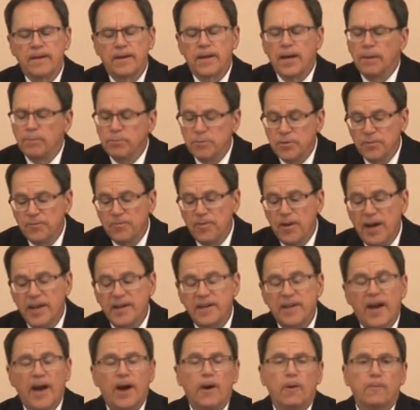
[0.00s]
Come to
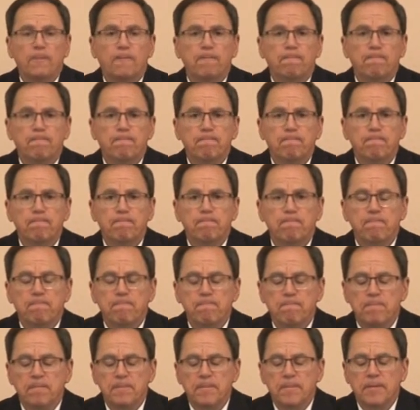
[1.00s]
find out,
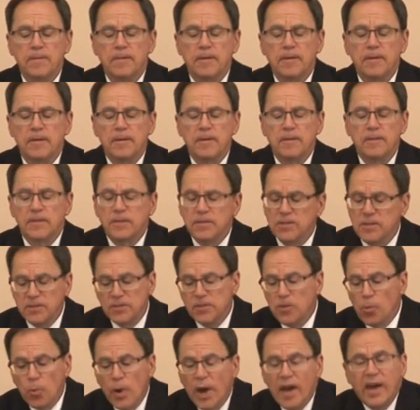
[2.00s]
this
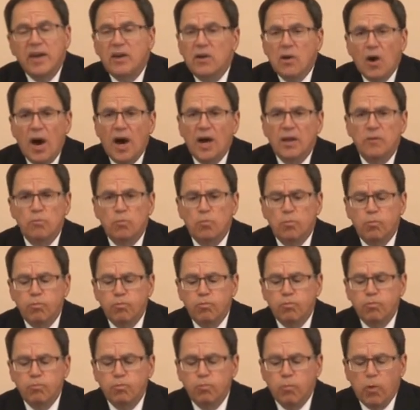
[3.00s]
is the way God
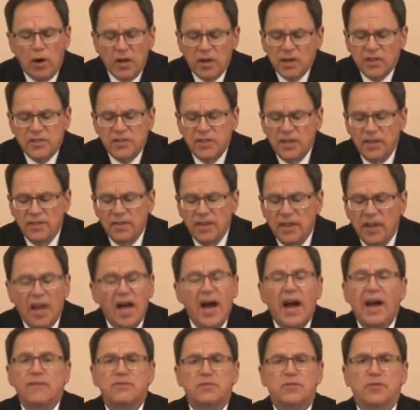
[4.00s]
works in the
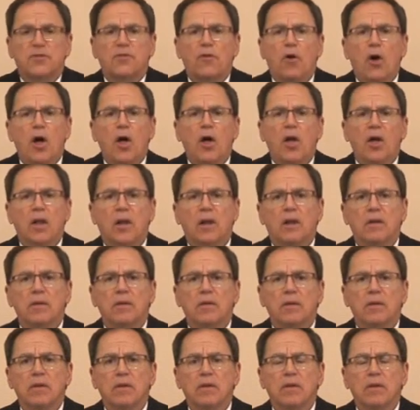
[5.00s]
lives of
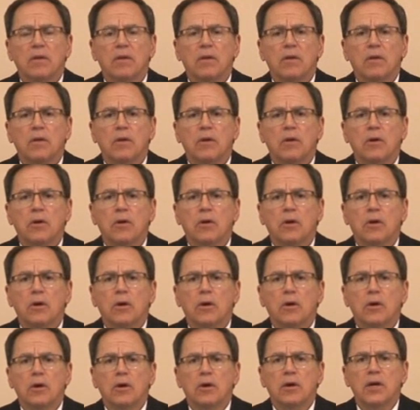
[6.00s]
all
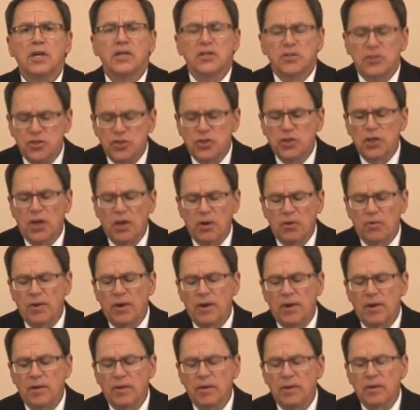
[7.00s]
his
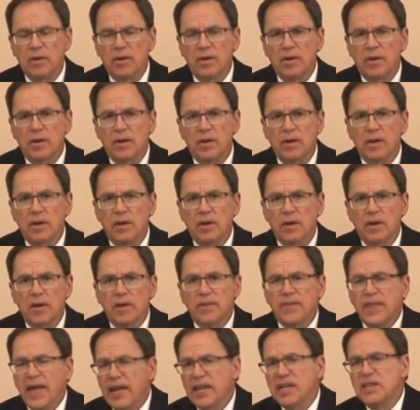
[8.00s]
children.
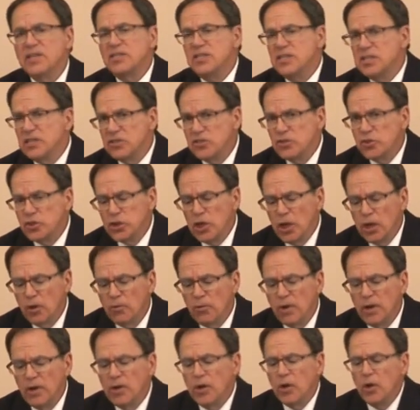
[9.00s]
That is, his
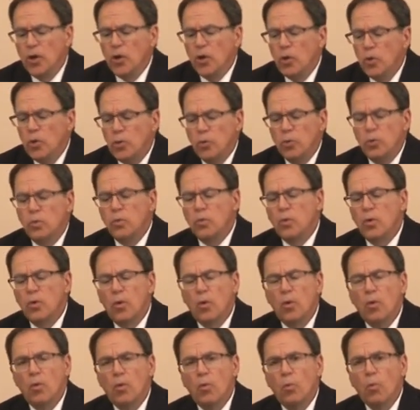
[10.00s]
children who
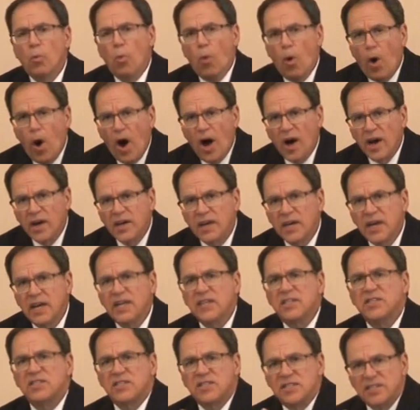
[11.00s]
walk
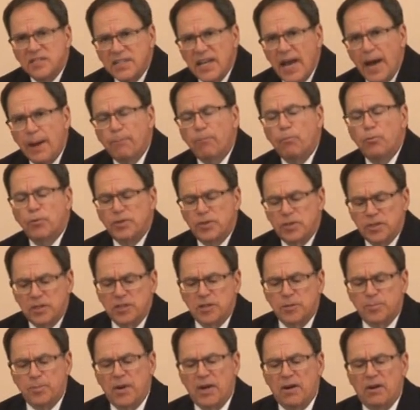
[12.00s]
in step with the
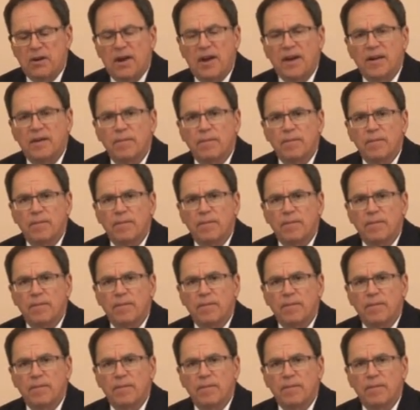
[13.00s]
Spirit.